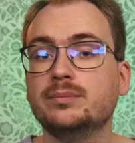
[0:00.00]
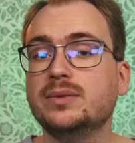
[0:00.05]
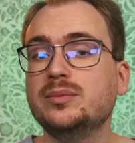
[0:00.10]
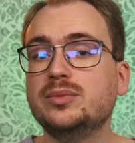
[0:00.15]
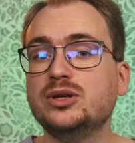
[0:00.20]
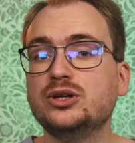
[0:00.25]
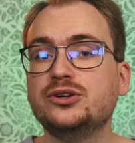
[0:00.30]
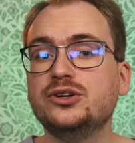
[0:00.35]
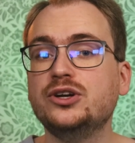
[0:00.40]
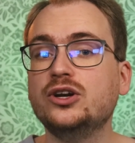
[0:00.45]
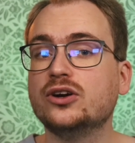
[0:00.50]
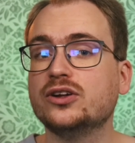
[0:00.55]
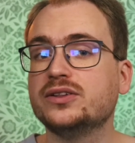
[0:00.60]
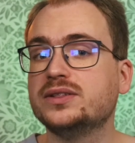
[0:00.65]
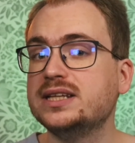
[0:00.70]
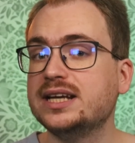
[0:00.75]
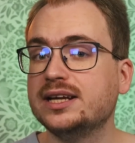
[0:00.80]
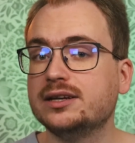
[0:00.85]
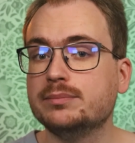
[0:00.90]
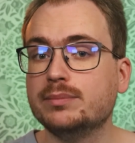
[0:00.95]
Maybe you're not
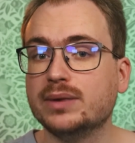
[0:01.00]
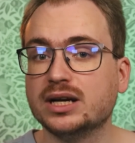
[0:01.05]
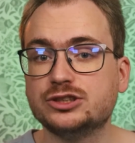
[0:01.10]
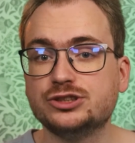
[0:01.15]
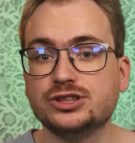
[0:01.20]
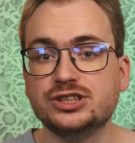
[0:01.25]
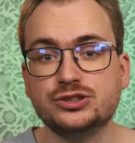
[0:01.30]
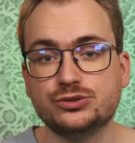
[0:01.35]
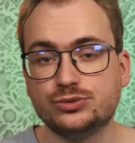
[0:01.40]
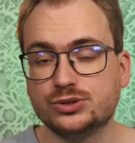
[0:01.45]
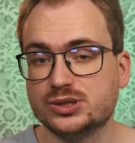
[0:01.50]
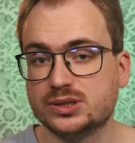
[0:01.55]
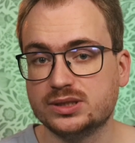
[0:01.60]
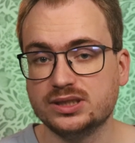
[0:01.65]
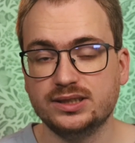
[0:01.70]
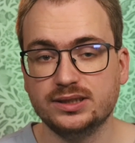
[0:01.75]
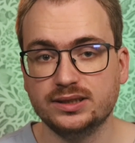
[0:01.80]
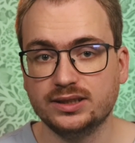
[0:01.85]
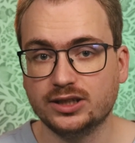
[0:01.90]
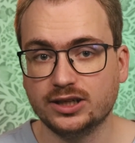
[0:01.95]
that much
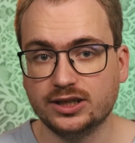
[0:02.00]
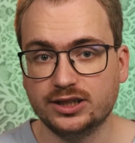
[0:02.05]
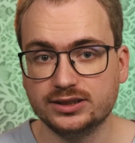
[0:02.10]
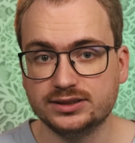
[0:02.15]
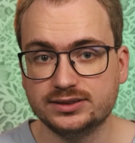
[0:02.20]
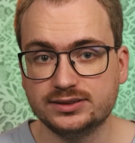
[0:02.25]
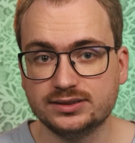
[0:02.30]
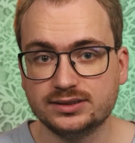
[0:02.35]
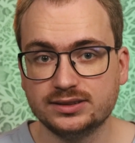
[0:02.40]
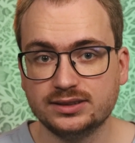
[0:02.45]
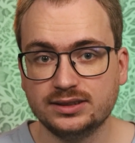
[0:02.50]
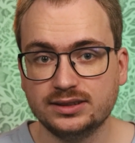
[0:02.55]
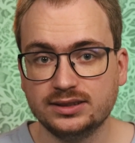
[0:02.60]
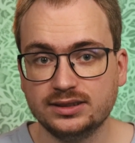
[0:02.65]
interested in cards.